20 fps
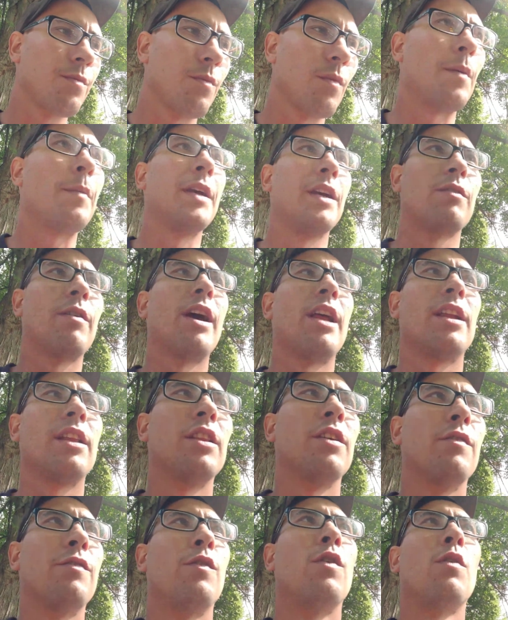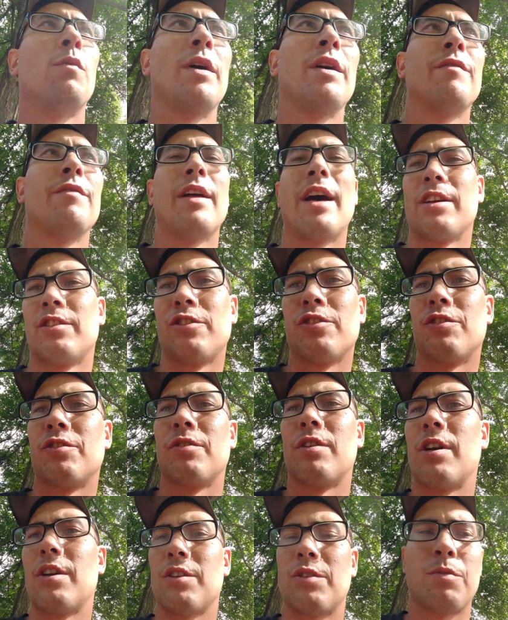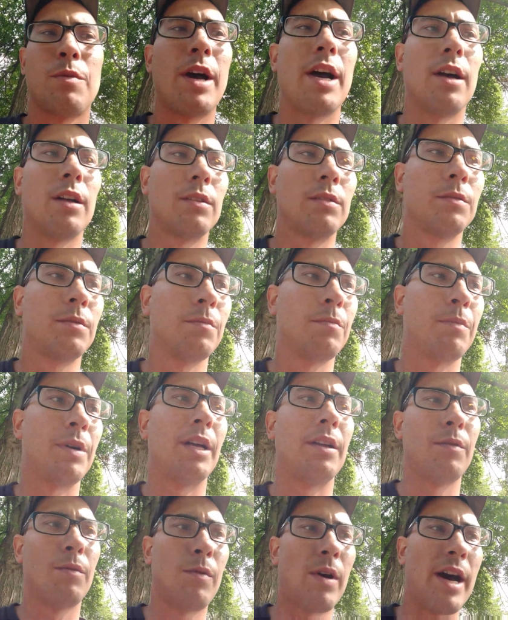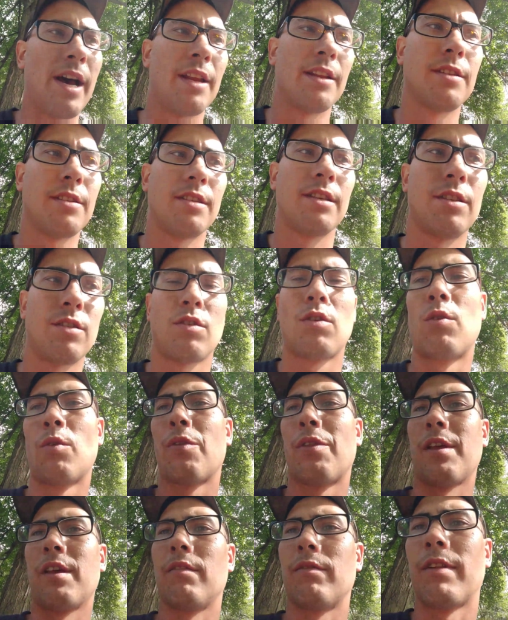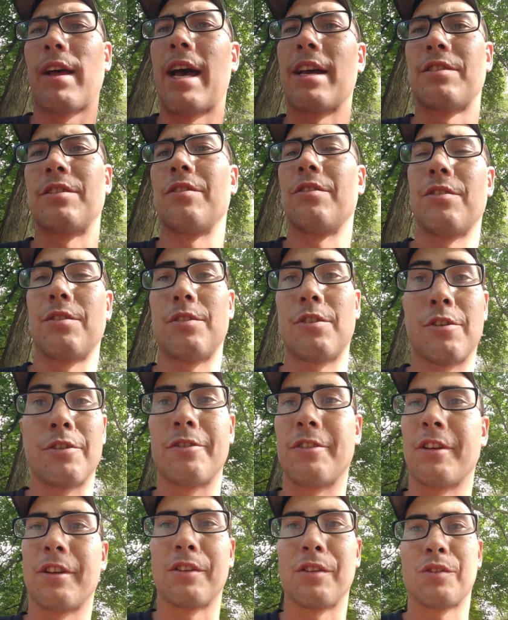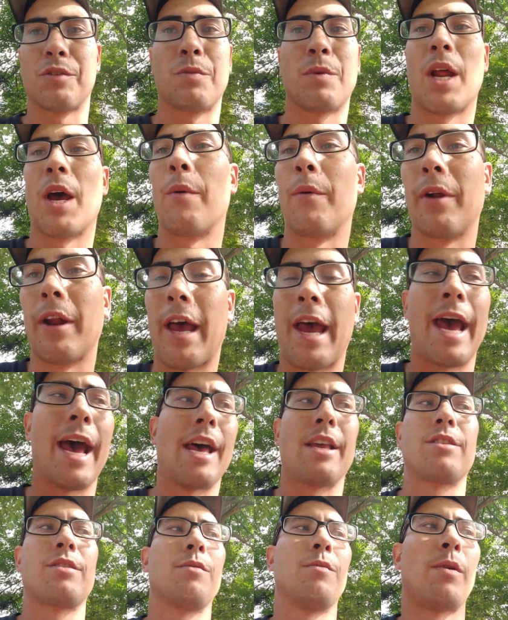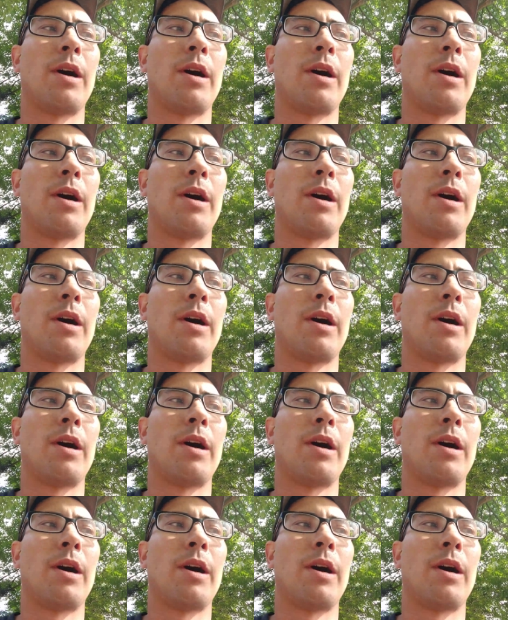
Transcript: I mean, granted, the 4-way flashers are on as well, but why does this whole thing flash as a turn signal is what I want to ask.